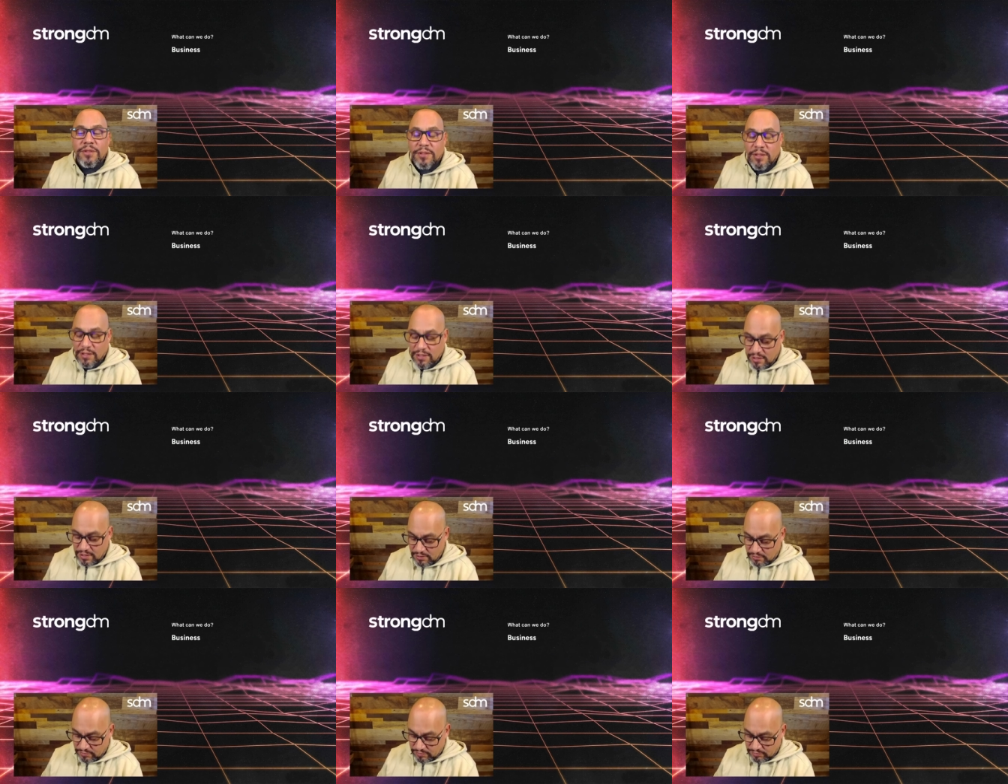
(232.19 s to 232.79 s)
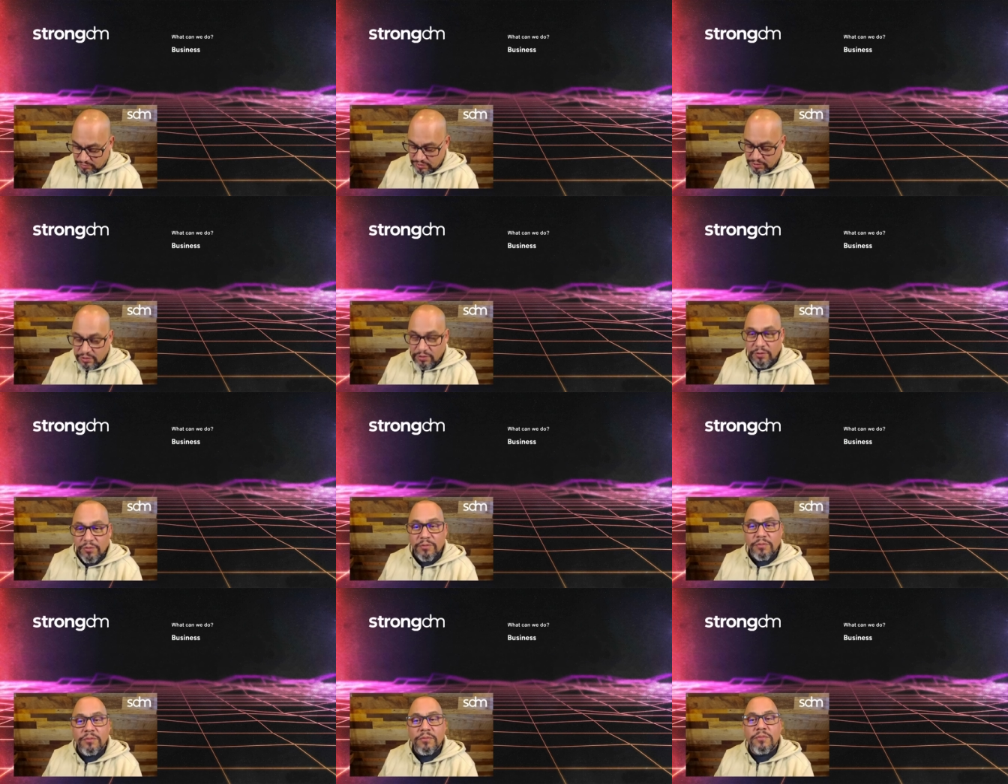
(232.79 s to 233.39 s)
Uh,
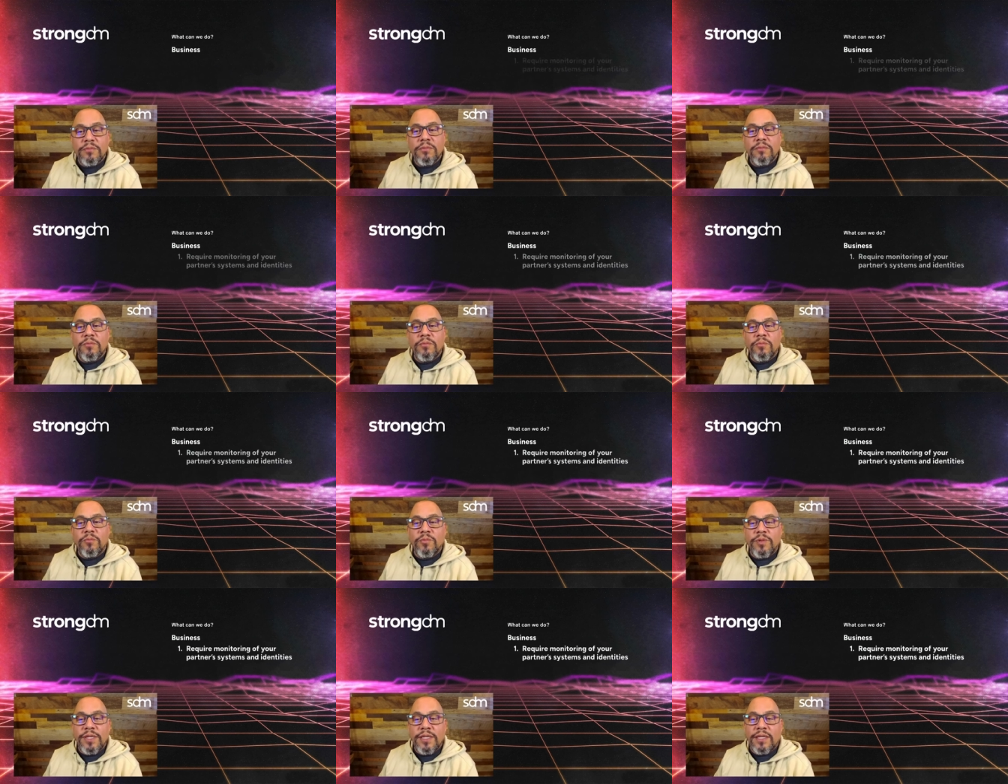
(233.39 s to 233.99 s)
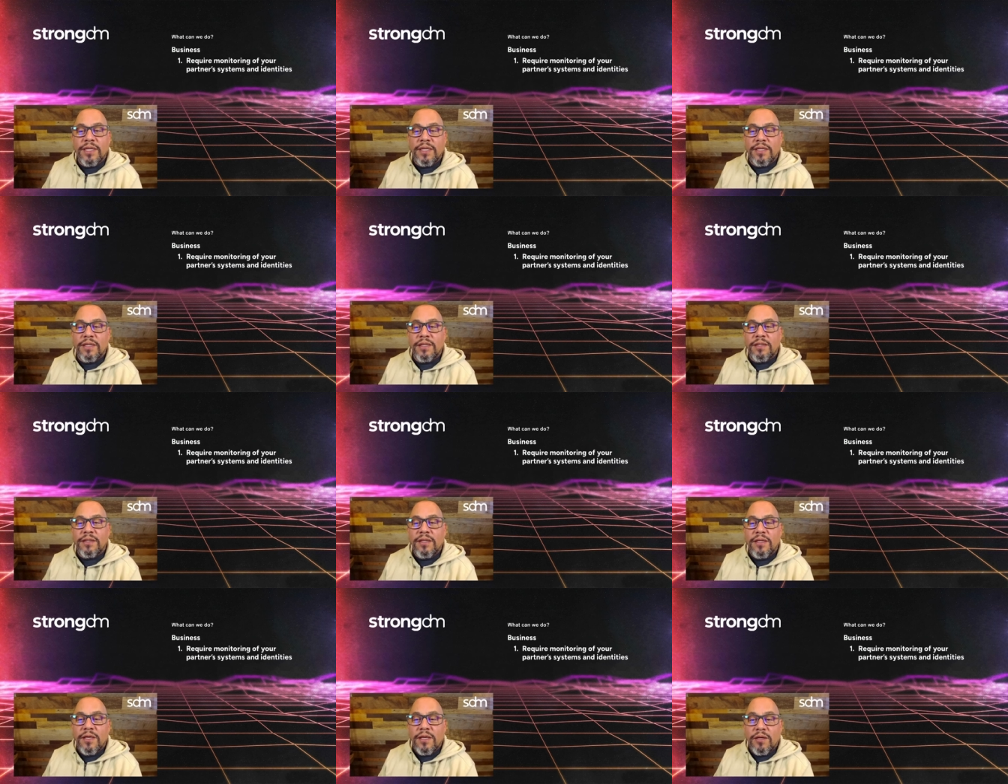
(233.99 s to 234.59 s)
so we
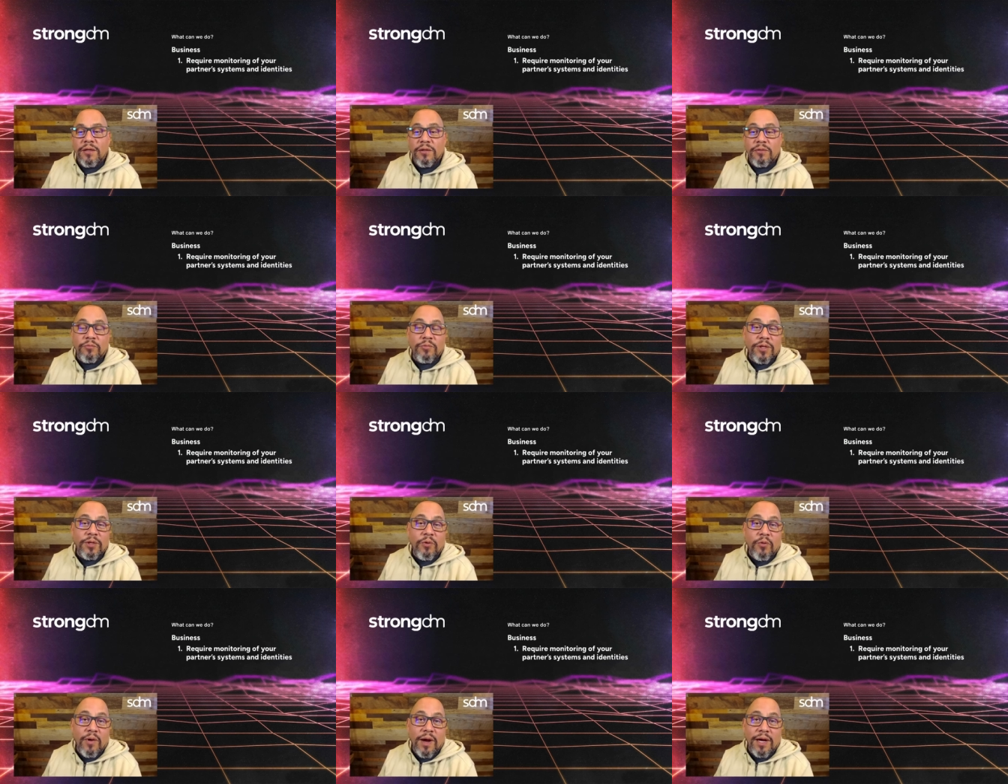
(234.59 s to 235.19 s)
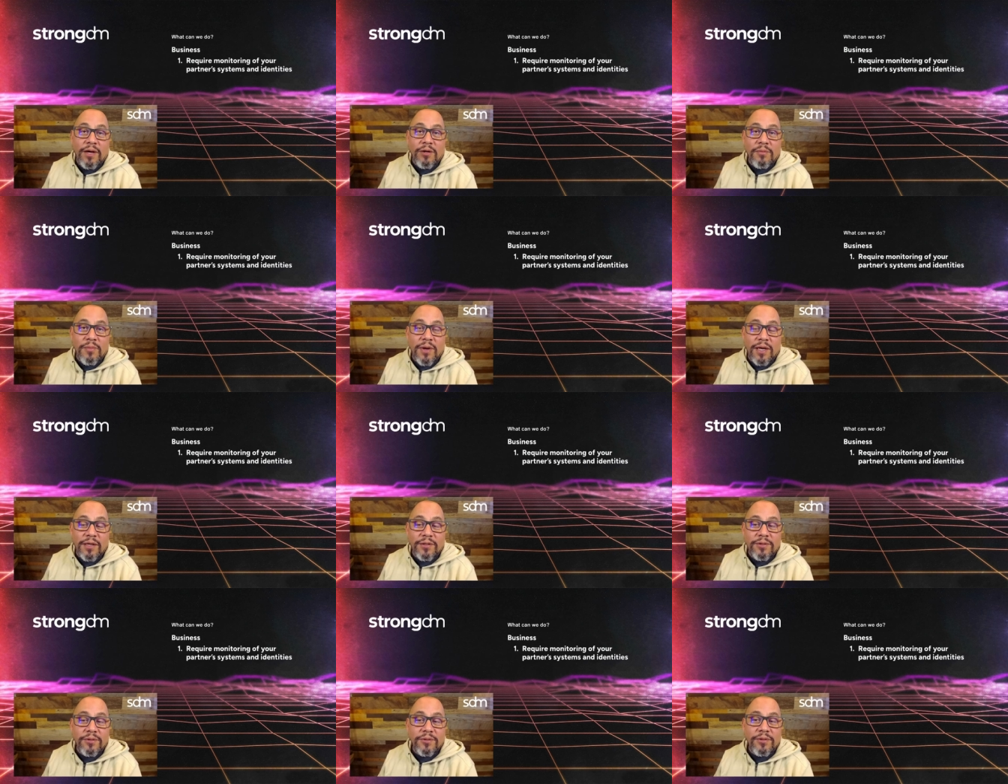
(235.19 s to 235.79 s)
can require
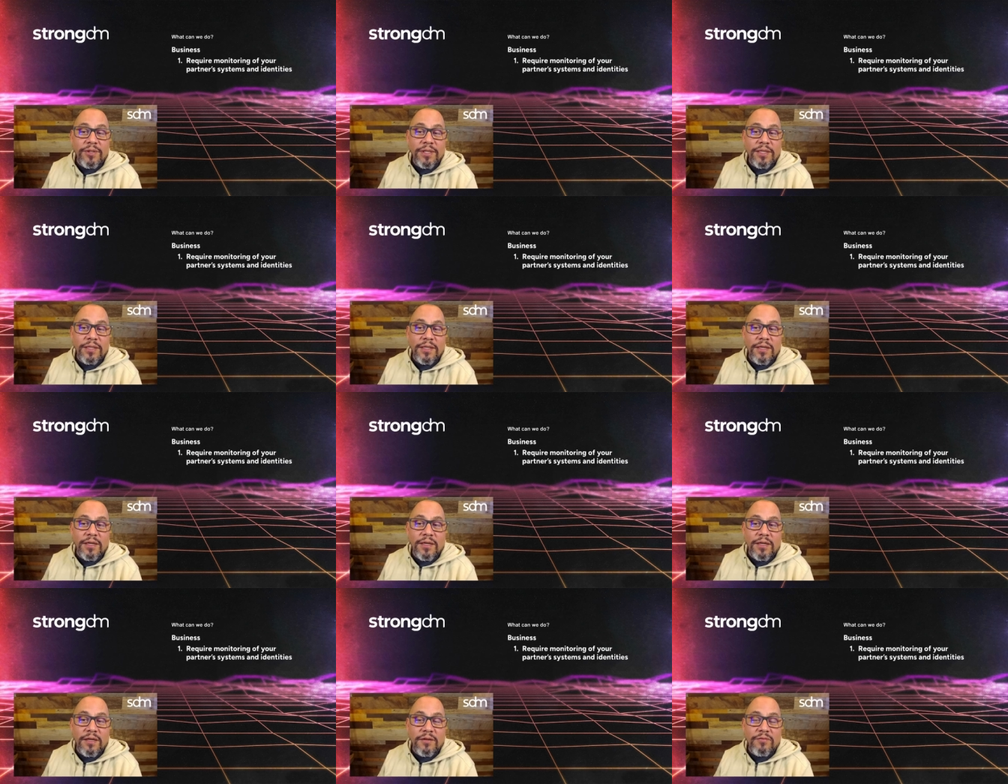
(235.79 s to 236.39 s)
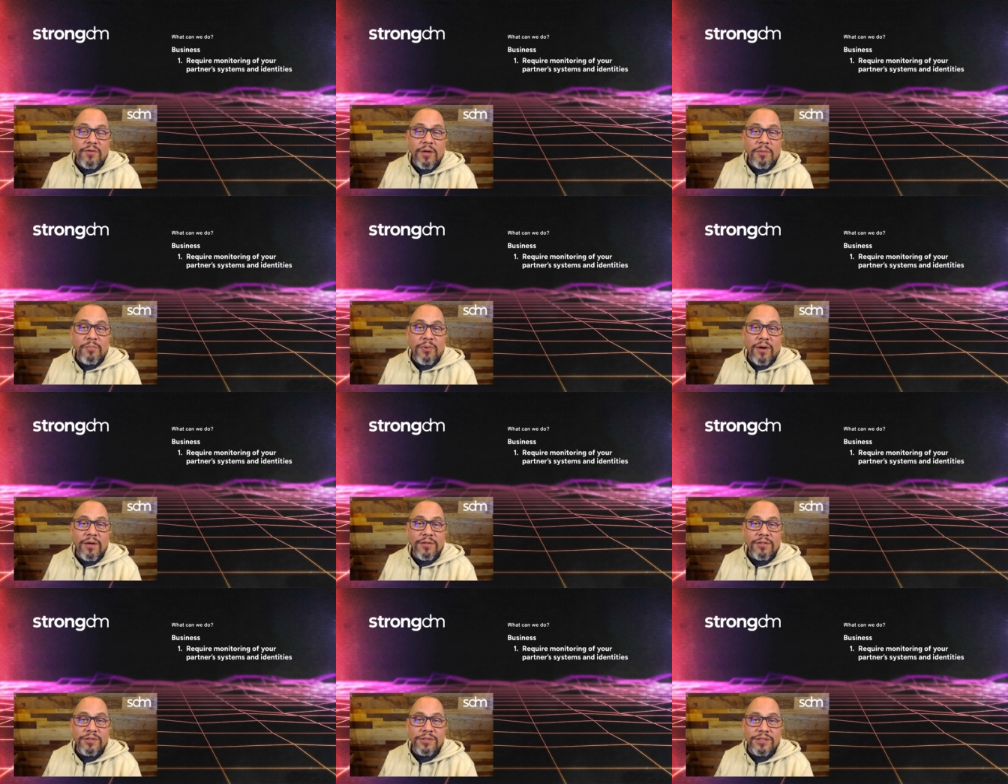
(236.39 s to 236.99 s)
monitoring of our
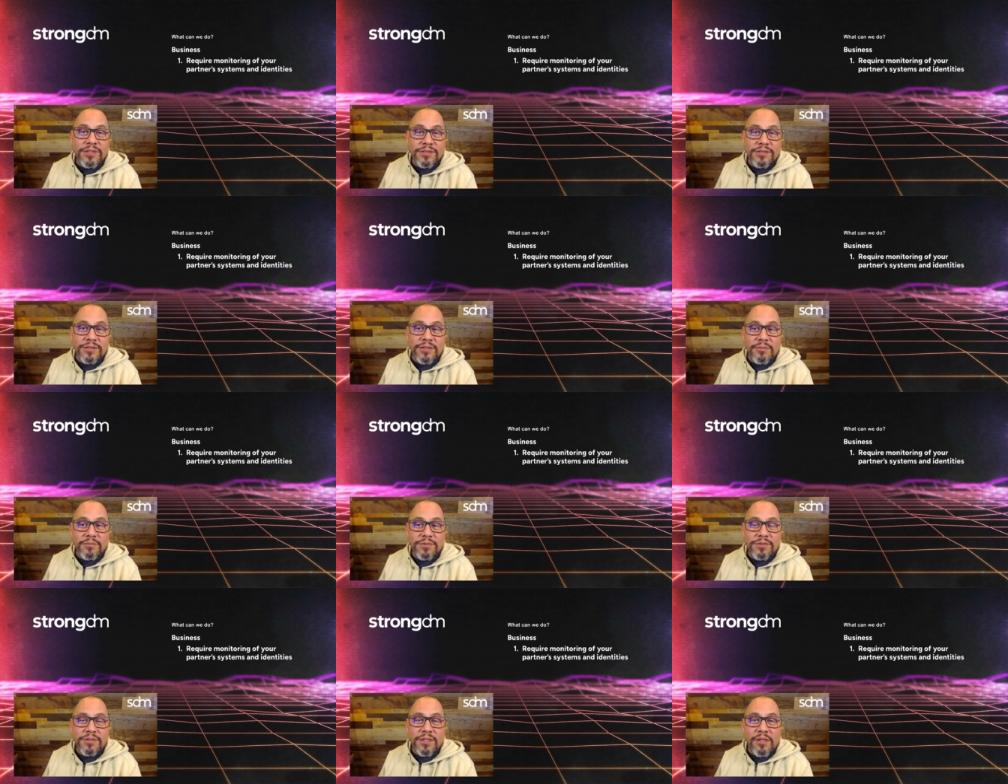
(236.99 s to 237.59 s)
partner systems.